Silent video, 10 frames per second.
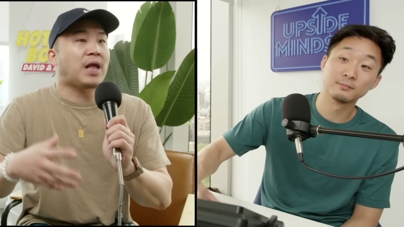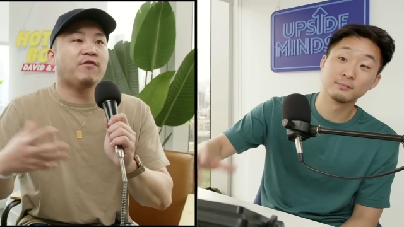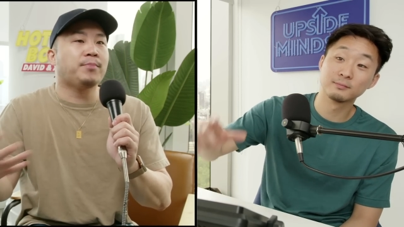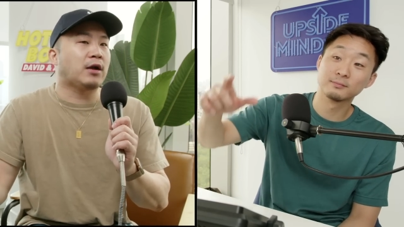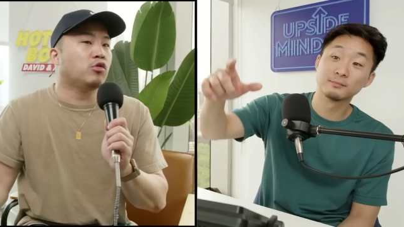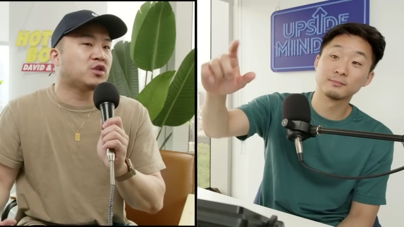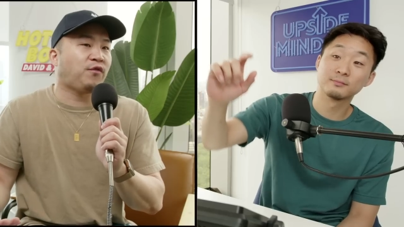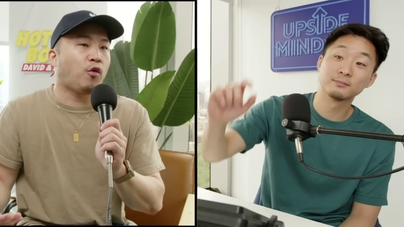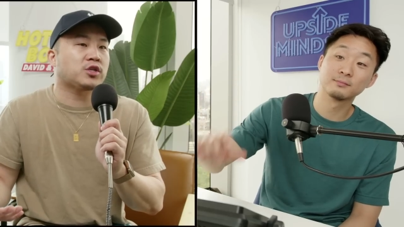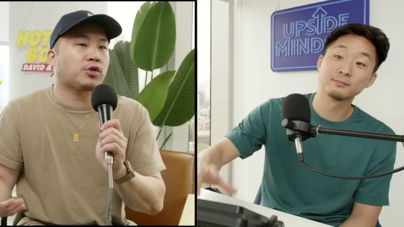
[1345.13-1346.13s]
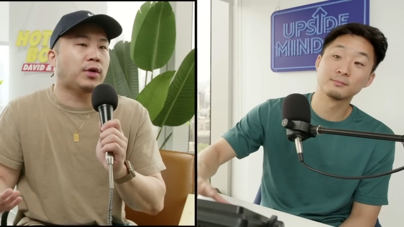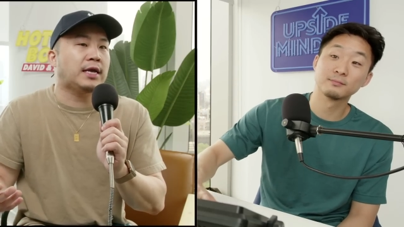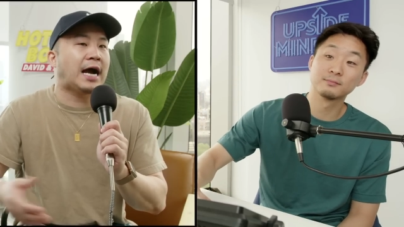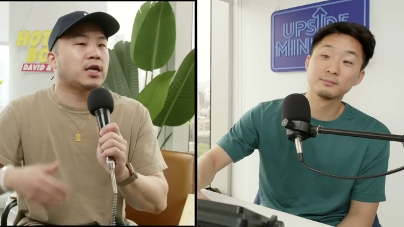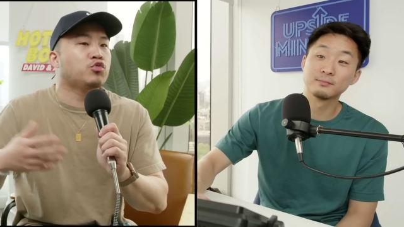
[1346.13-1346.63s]
Speaker 1: Everybody who's forest green
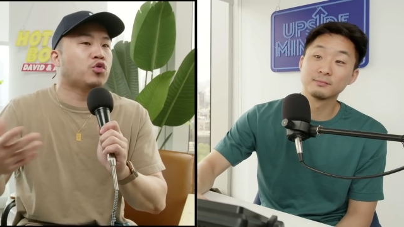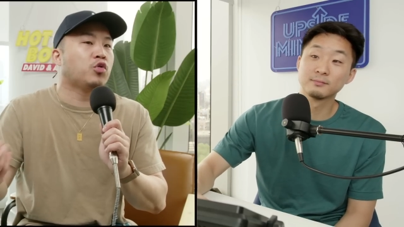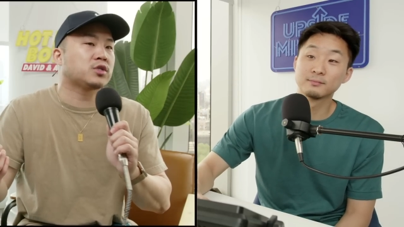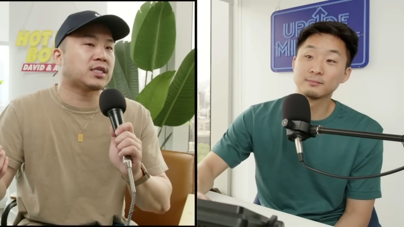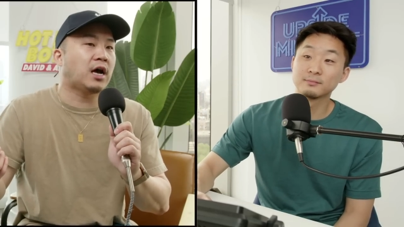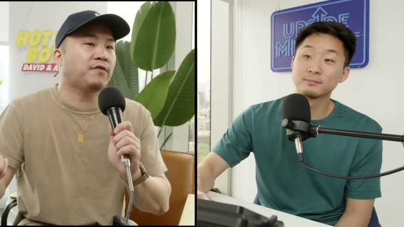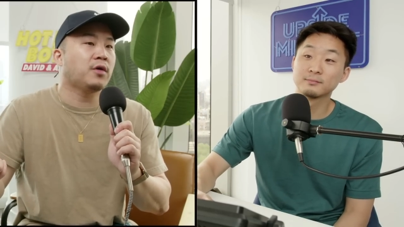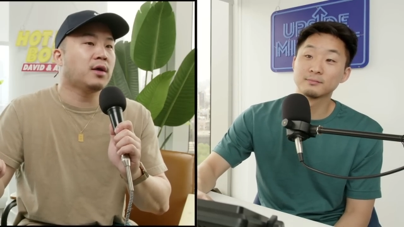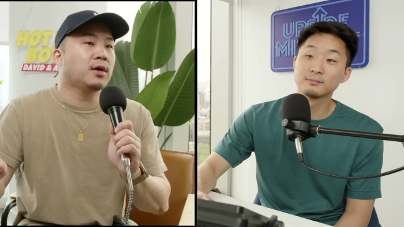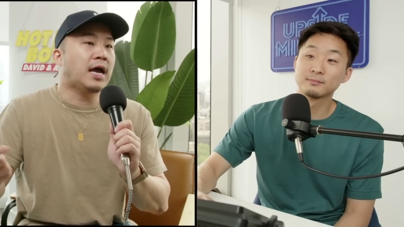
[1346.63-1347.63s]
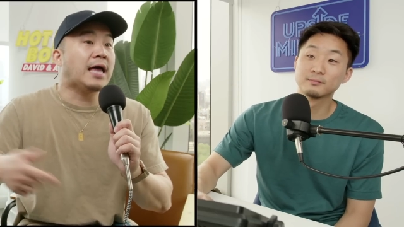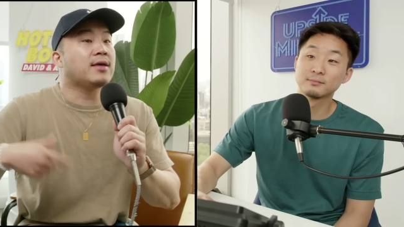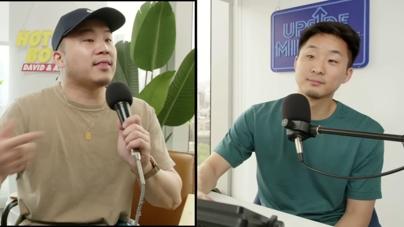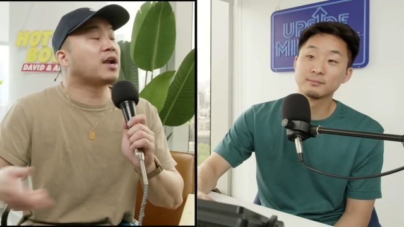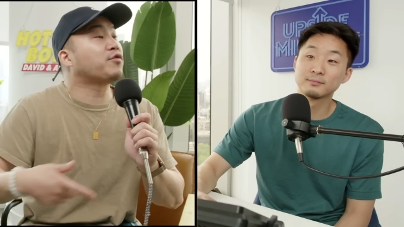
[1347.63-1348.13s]
got to do cool stuff and
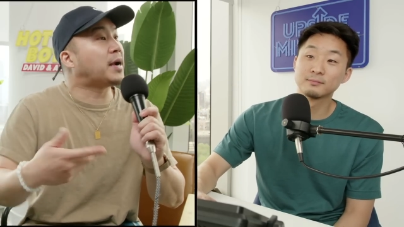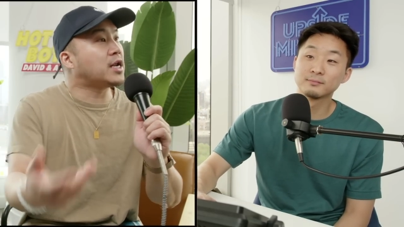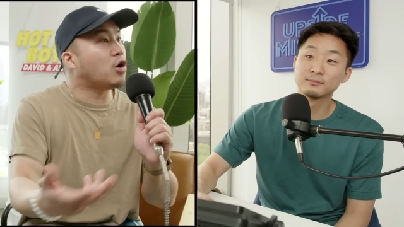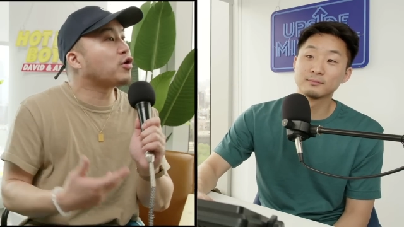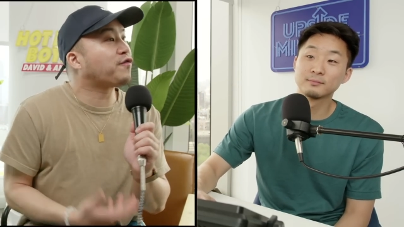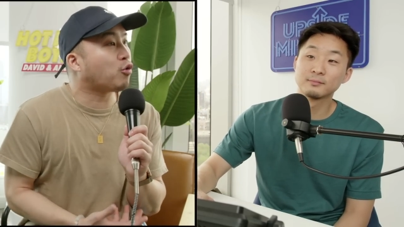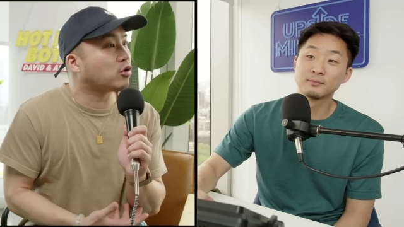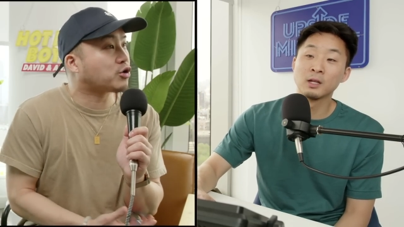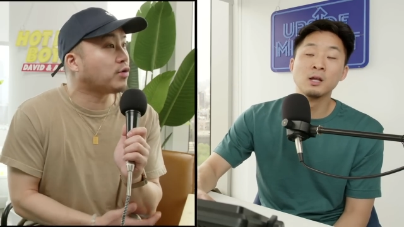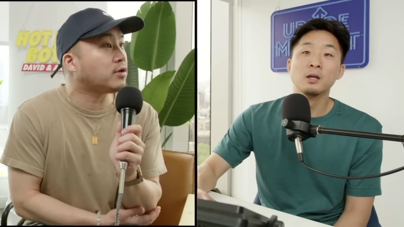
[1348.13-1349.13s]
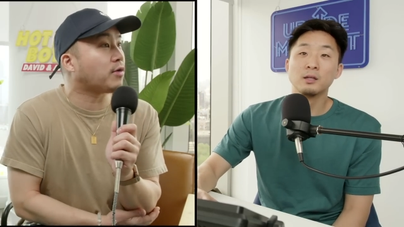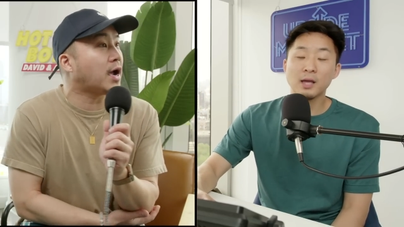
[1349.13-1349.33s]
then let everybody know they're forest green, right?